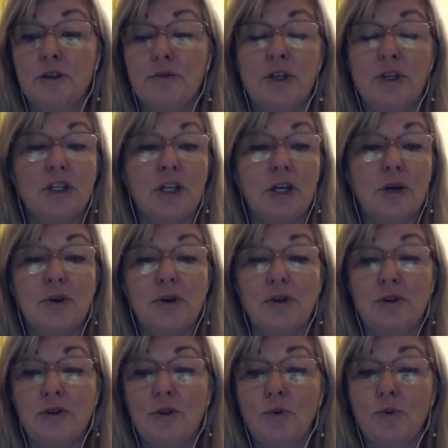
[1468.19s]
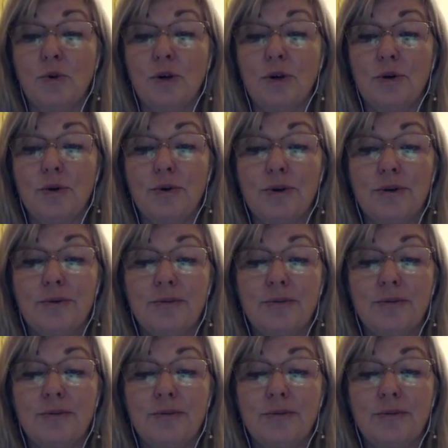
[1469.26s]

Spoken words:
be shown to the world,